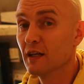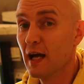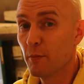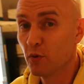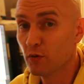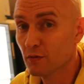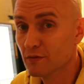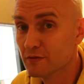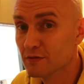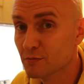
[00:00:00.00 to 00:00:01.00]
Apple
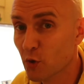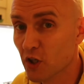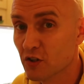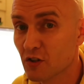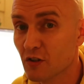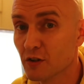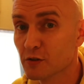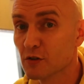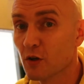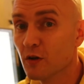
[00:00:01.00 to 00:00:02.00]
monitor
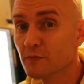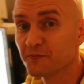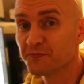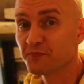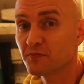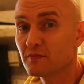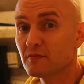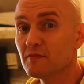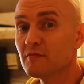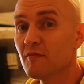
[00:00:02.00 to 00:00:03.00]
also,
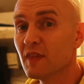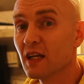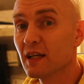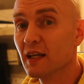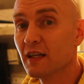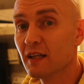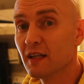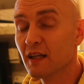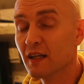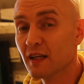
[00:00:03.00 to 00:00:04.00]

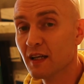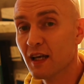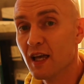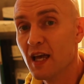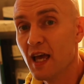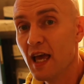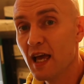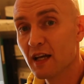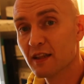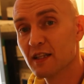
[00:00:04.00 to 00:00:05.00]
and
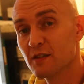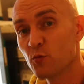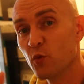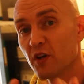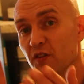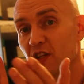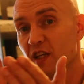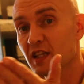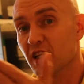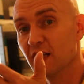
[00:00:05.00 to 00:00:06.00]
it had this weird
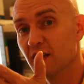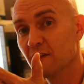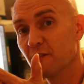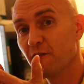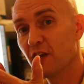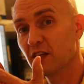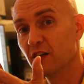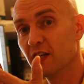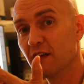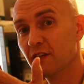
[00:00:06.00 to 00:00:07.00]
thing that it
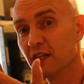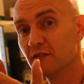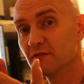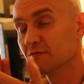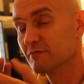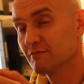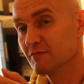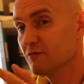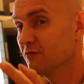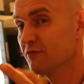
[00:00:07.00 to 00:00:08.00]
flickered every
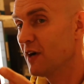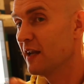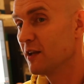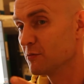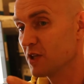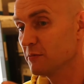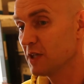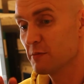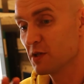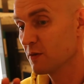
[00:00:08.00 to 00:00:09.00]
random,
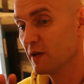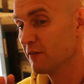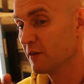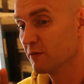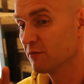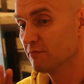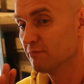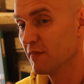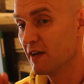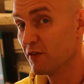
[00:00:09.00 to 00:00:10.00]
sometimes every
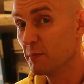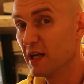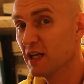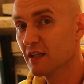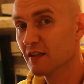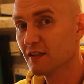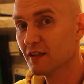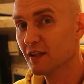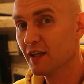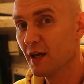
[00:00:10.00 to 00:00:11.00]
minute.
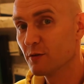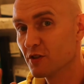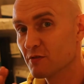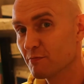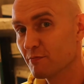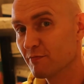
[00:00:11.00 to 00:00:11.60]
It would just